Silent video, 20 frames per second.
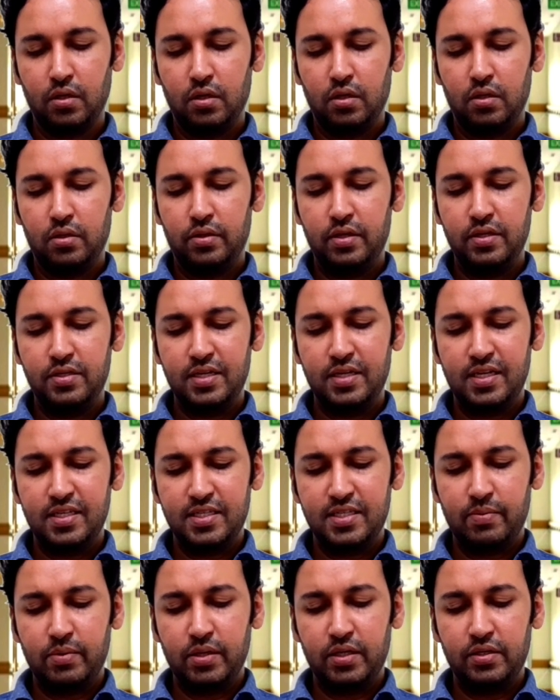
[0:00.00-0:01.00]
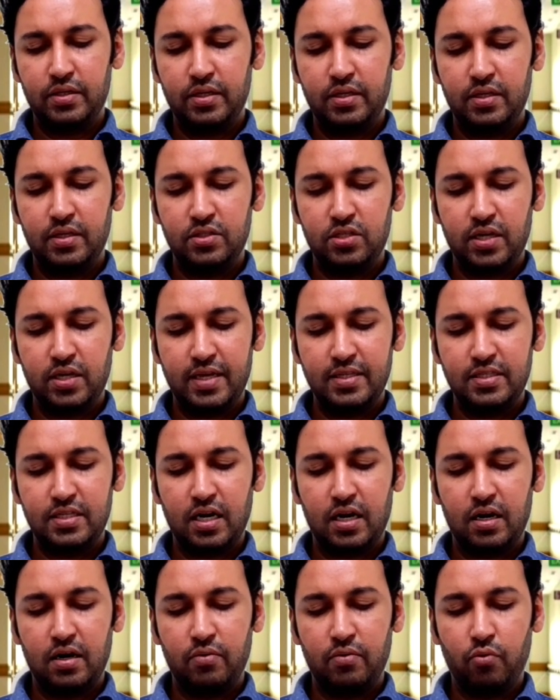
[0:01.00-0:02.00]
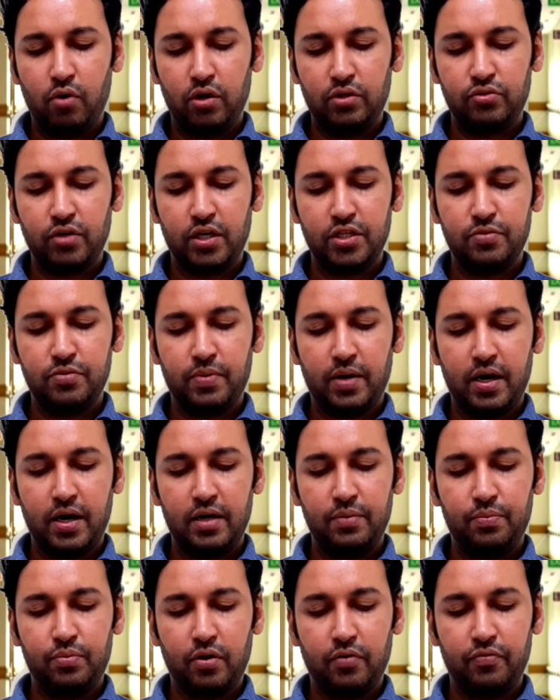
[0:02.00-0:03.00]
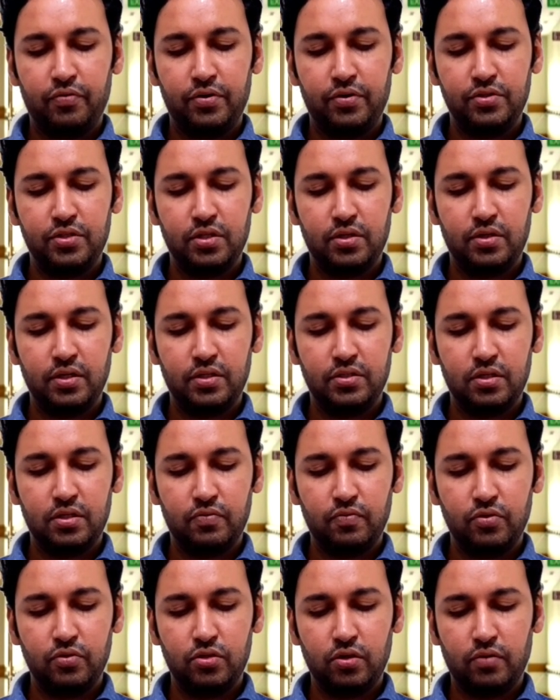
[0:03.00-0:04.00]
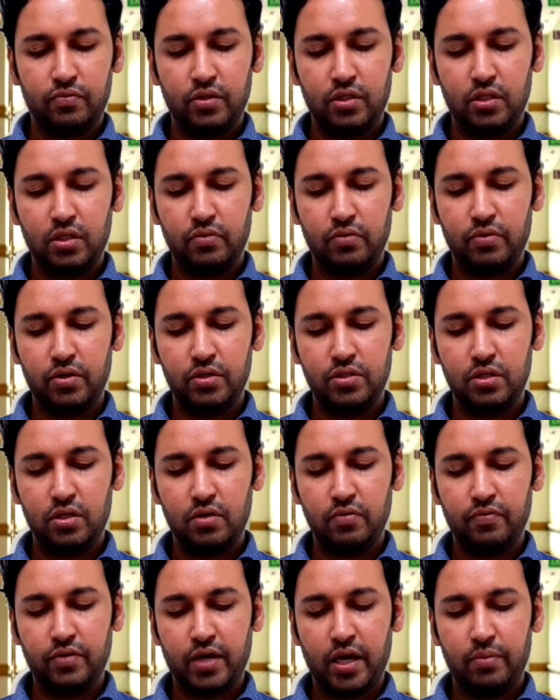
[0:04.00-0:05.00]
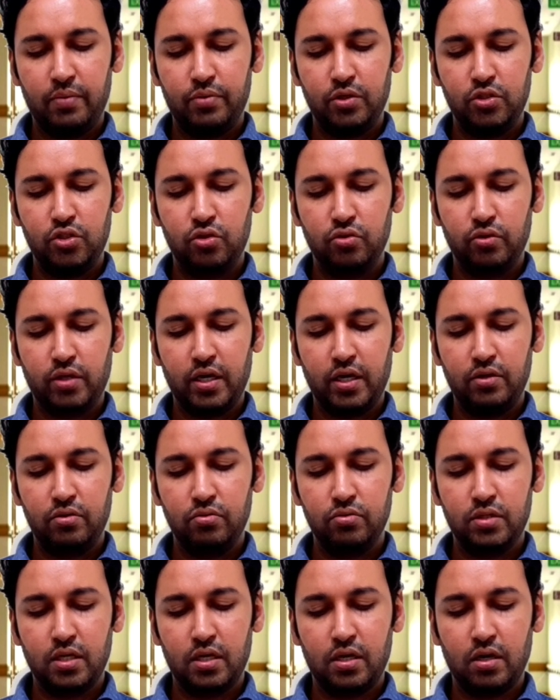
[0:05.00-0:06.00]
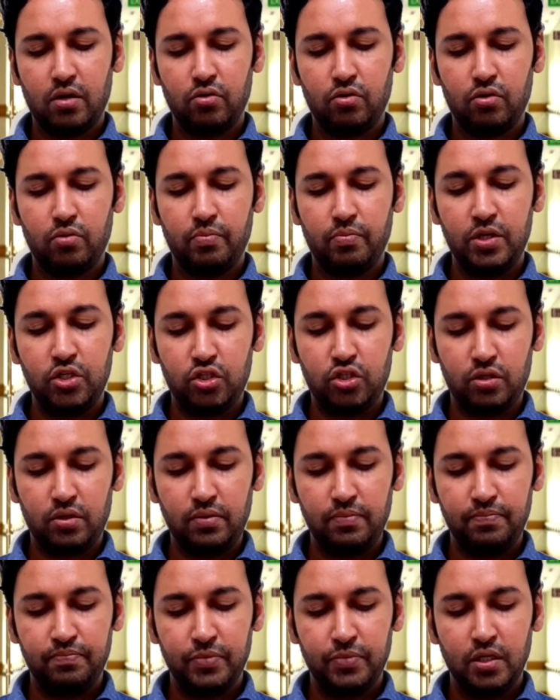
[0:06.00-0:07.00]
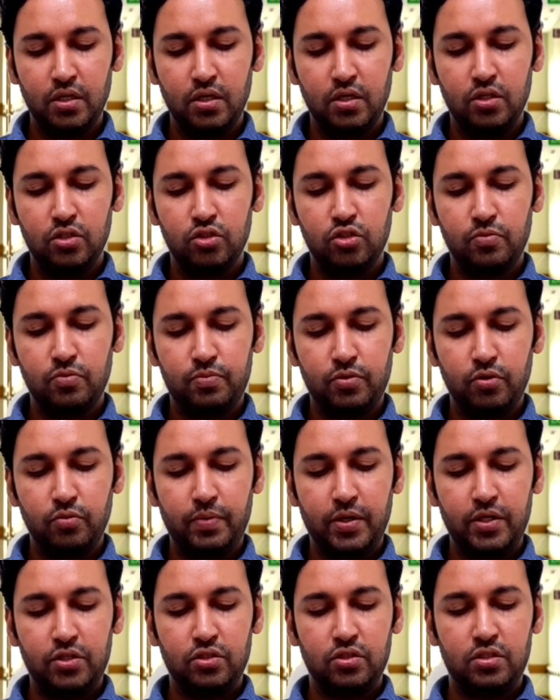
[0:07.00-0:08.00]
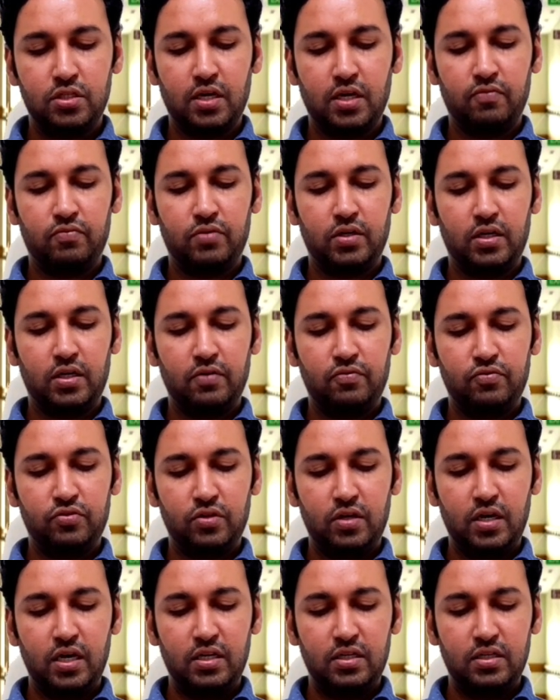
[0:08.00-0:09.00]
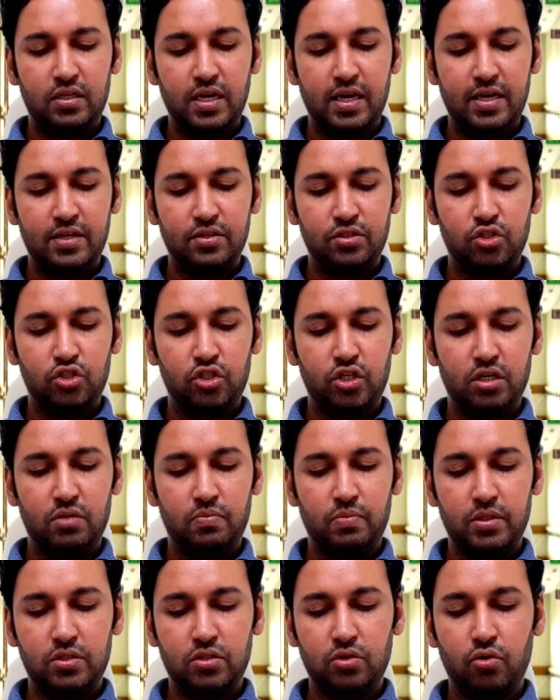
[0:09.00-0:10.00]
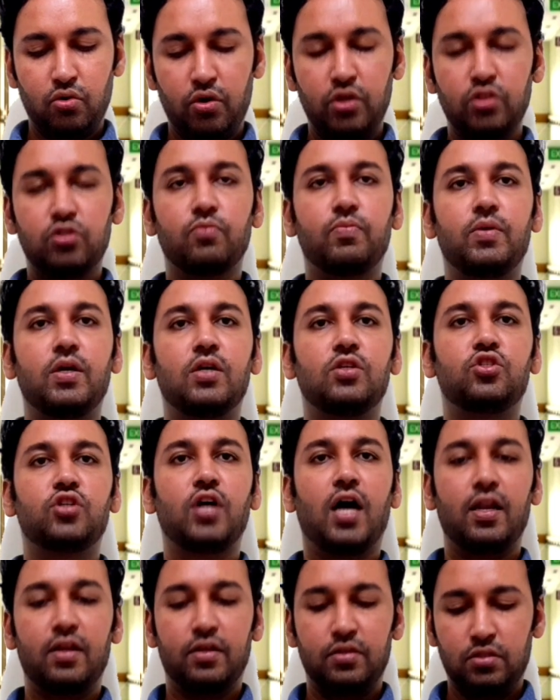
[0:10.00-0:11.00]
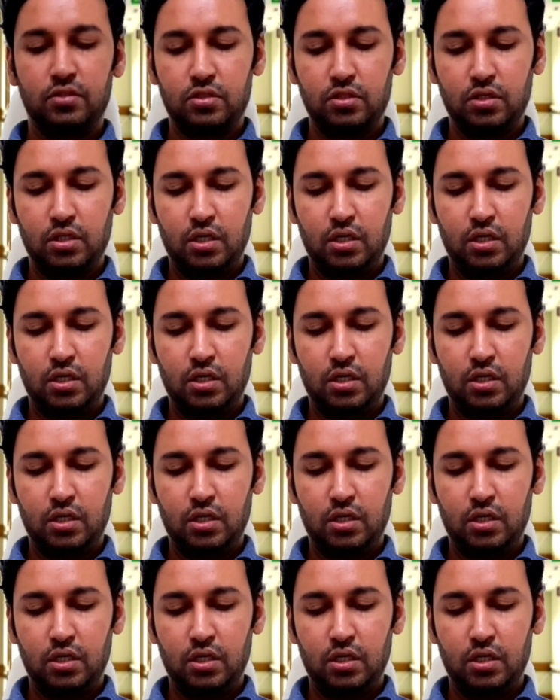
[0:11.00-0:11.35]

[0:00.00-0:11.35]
This and similar incidents are what transpired. Professor Dixon was of the University of Cambridge, UK, to set out on a mission to improve patient safety. If it is, she admits, going to be a challenge.